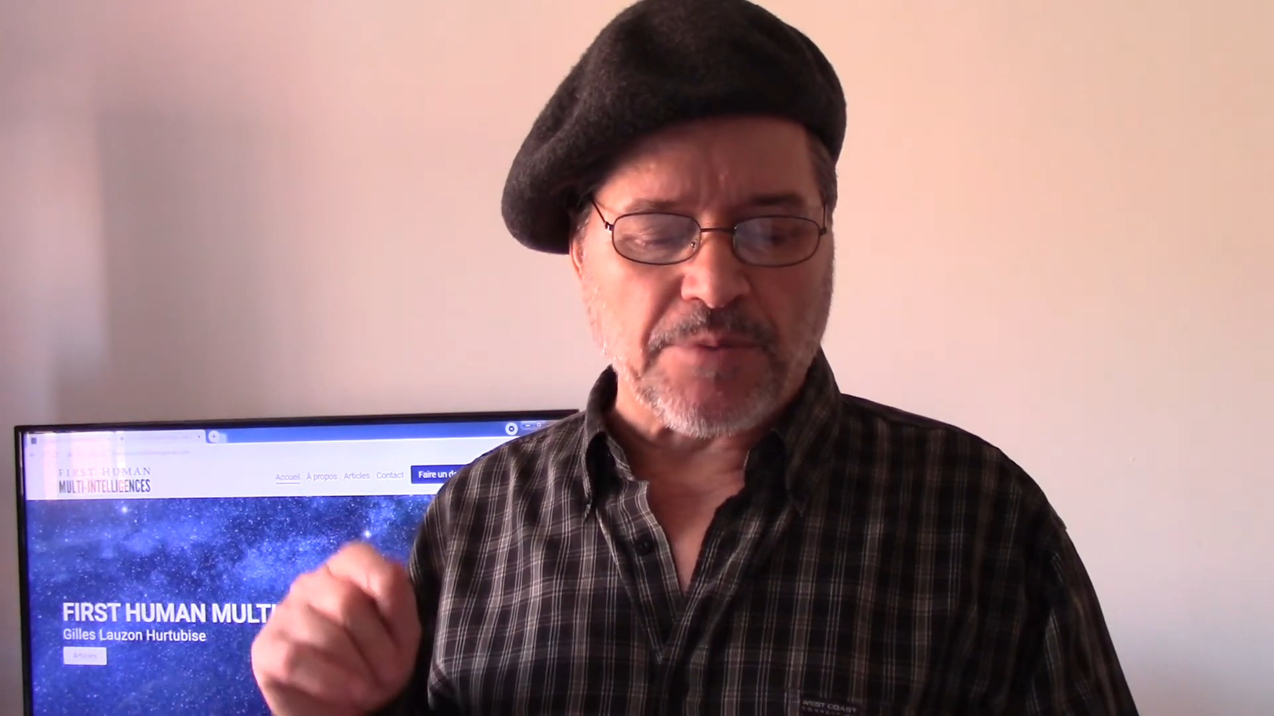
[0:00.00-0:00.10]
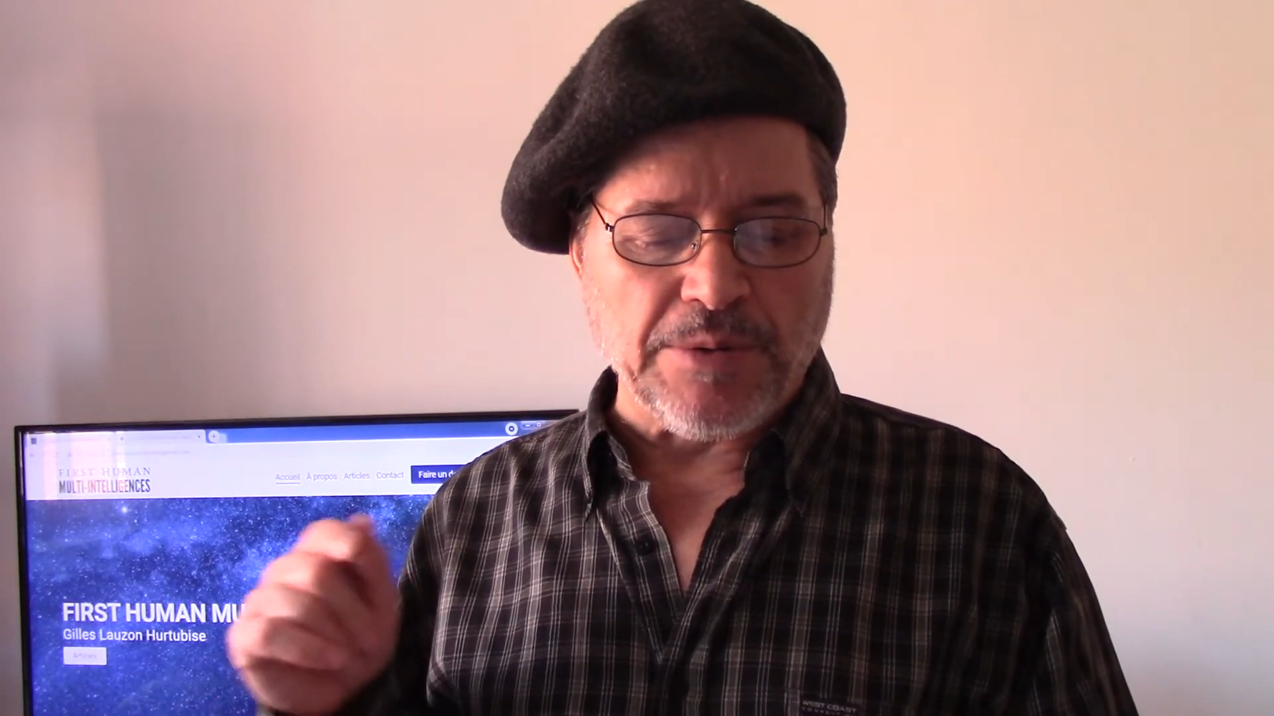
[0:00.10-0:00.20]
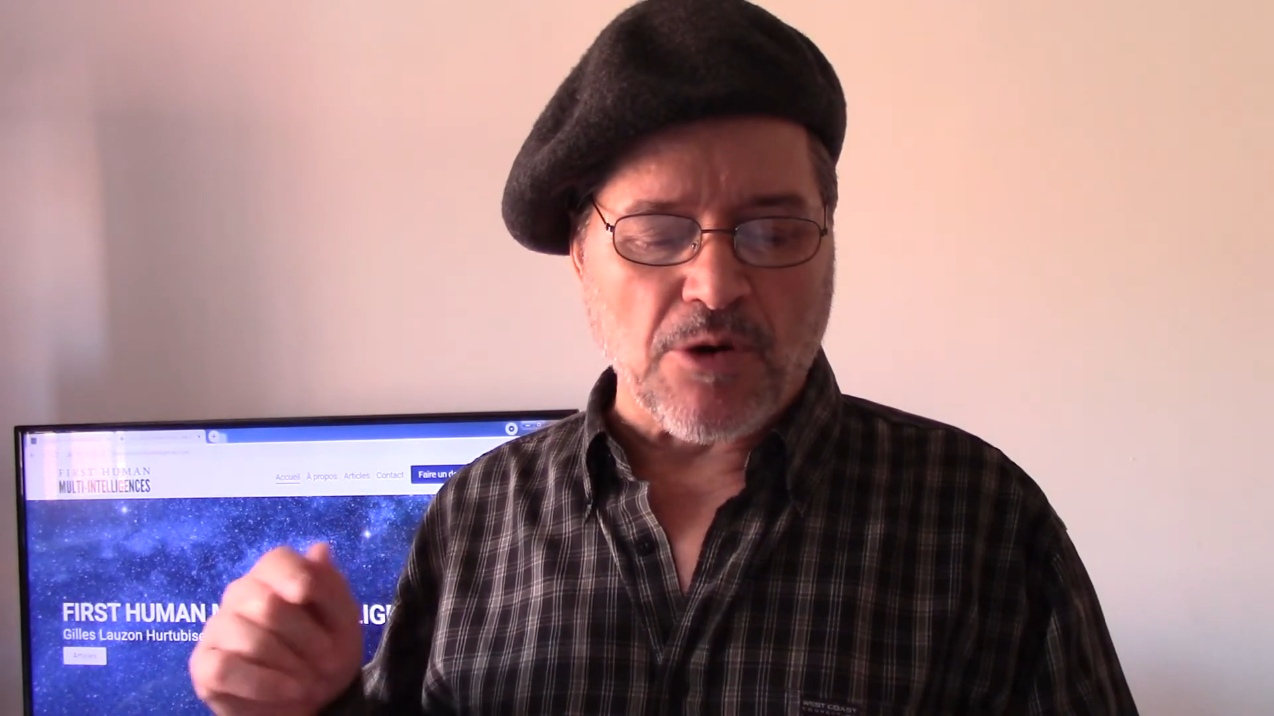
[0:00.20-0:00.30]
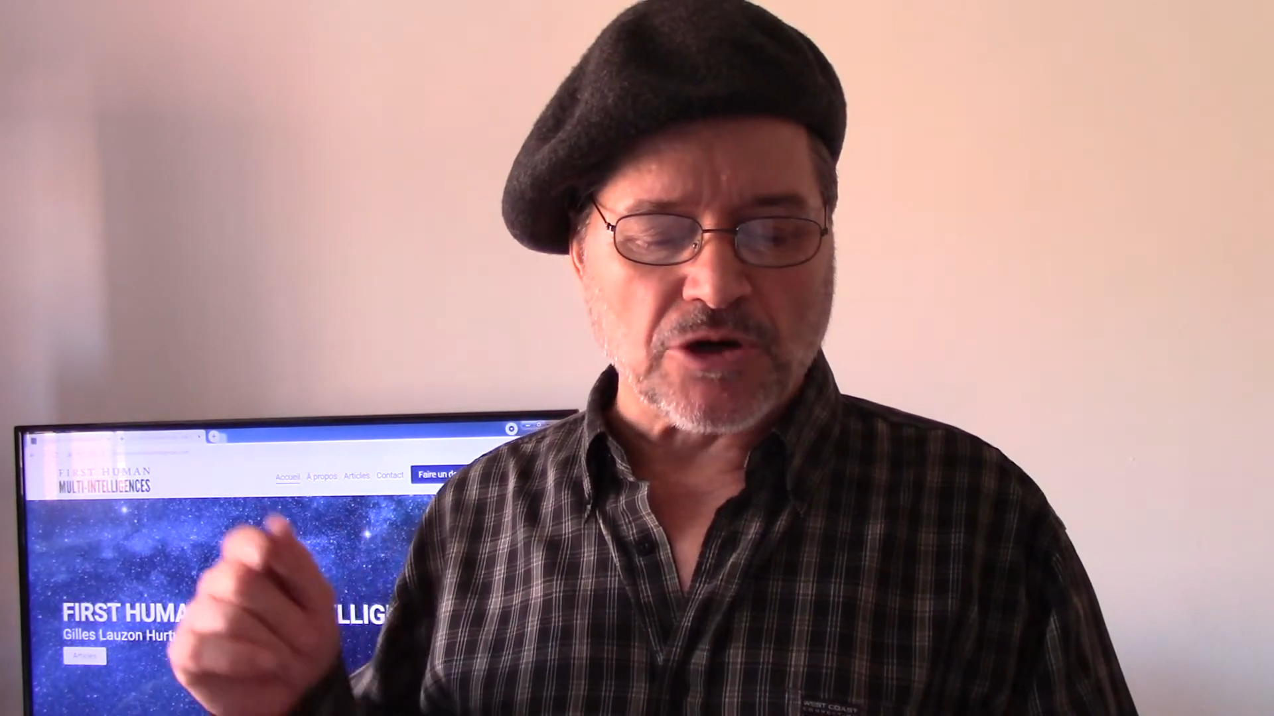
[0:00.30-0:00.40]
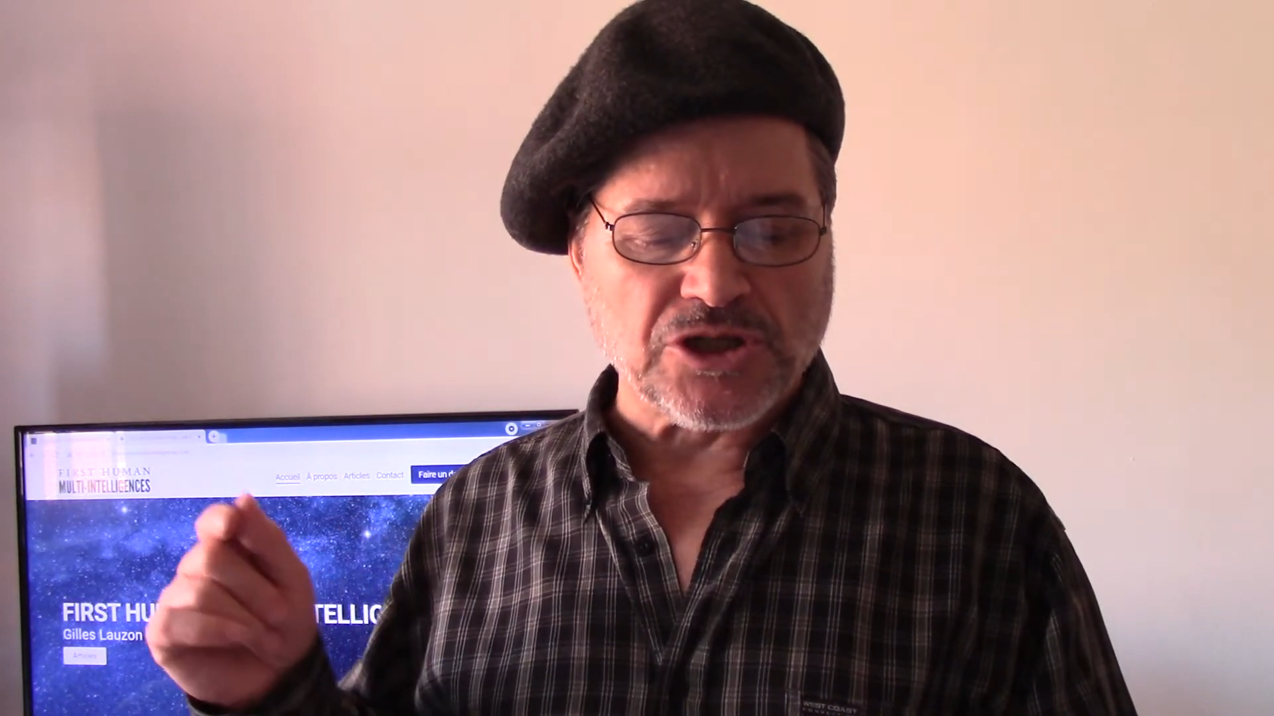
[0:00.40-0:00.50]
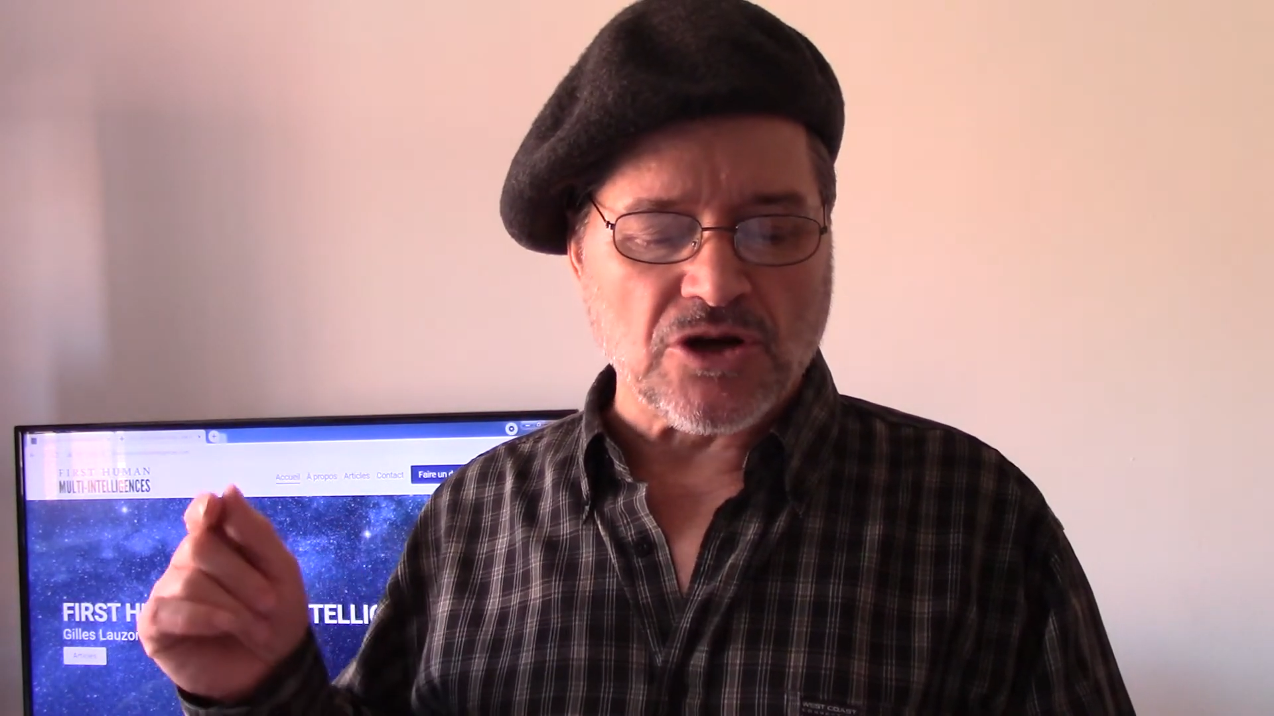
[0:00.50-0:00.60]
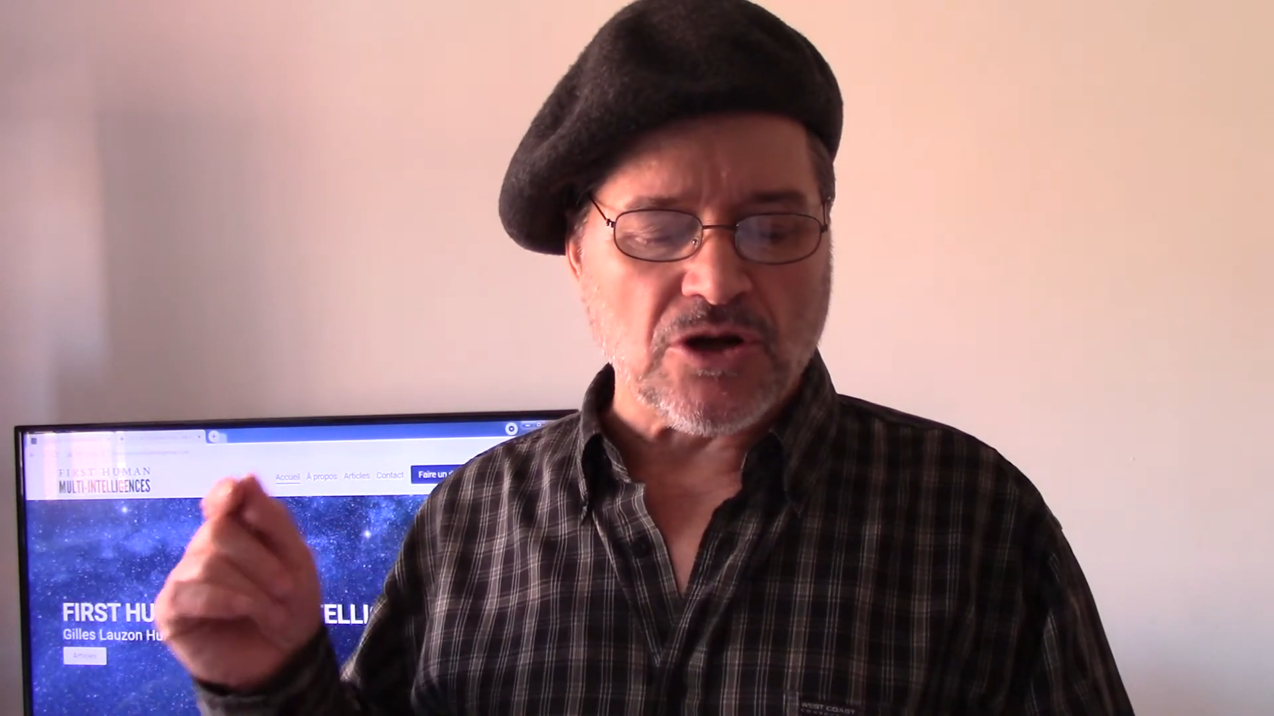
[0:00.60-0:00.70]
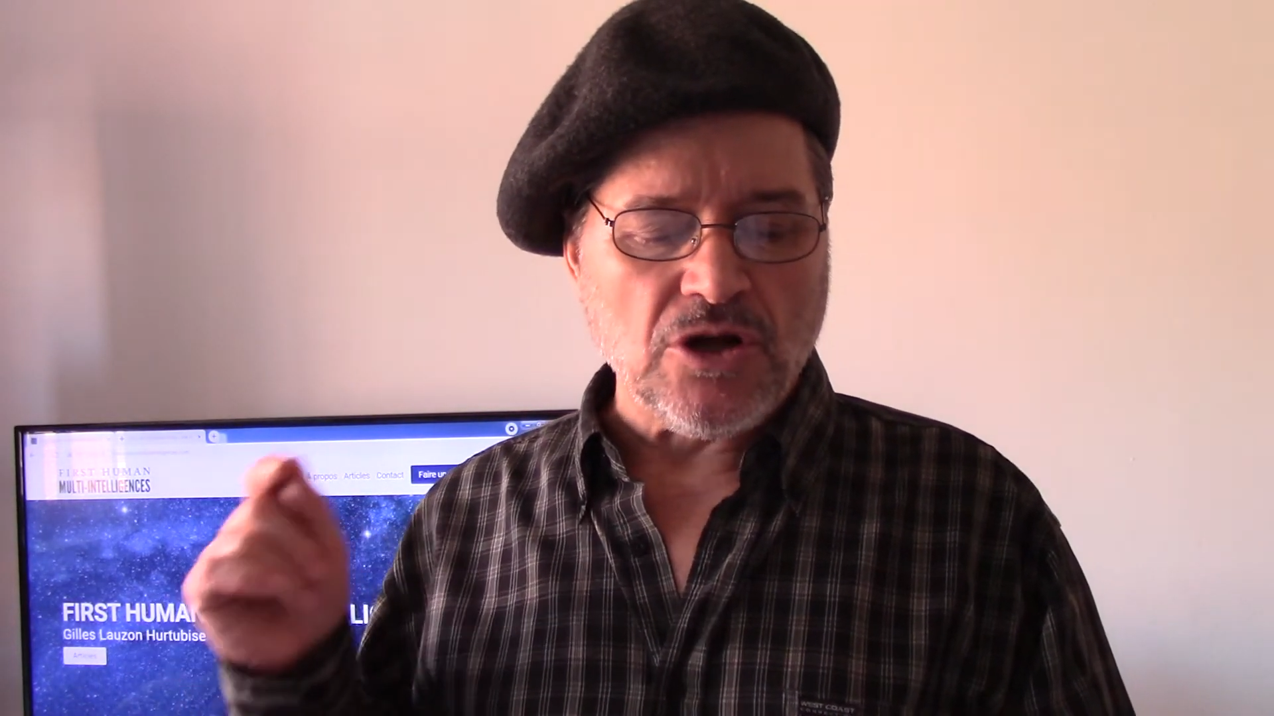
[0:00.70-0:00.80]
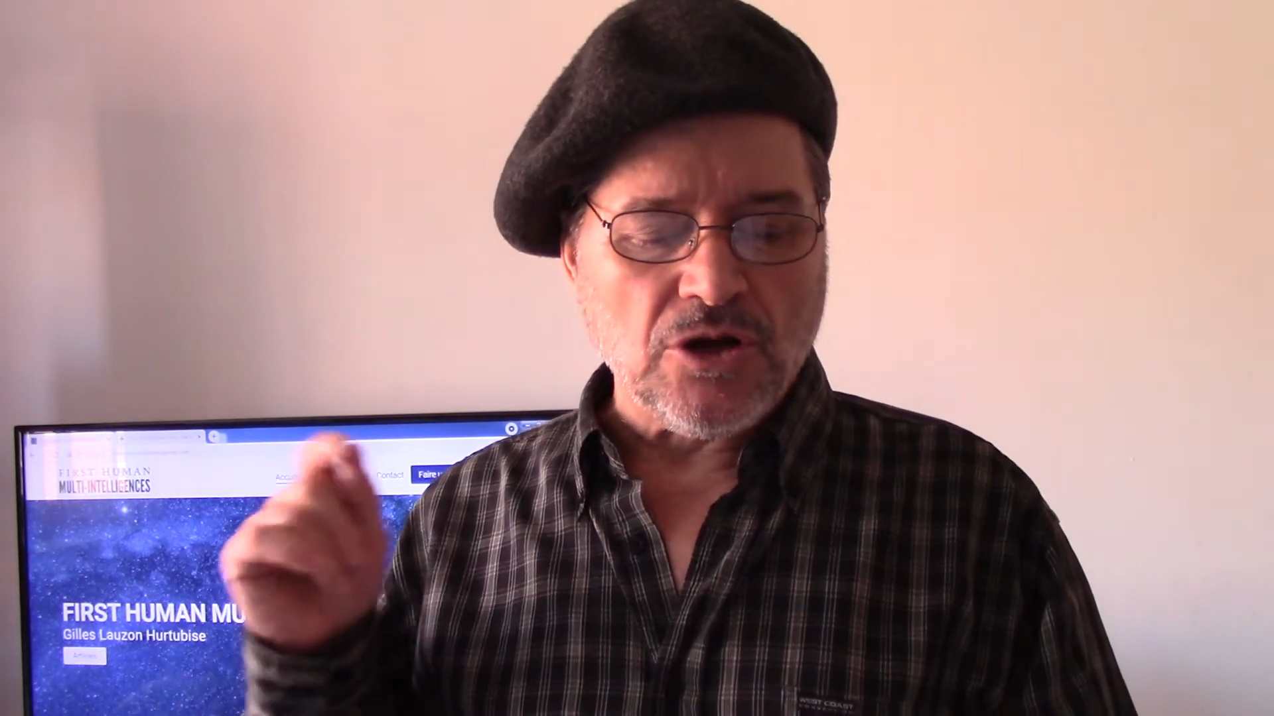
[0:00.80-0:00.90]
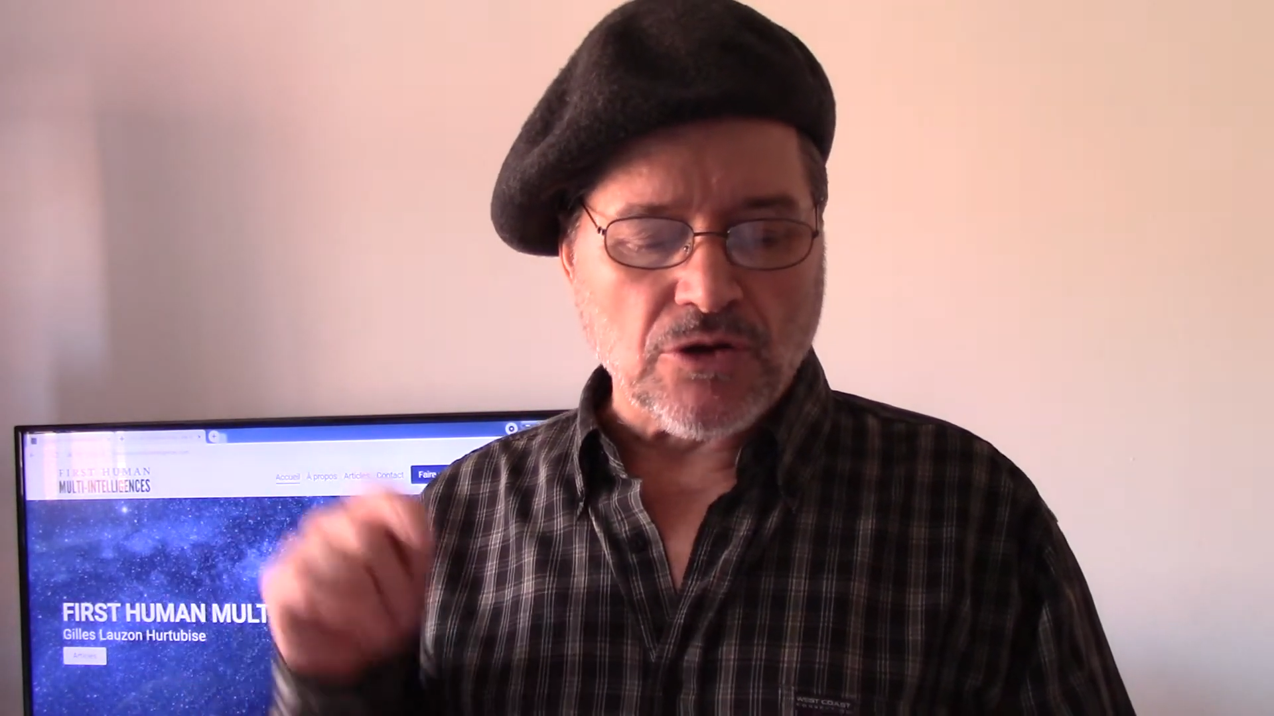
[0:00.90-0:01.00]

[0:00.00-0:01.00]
primordial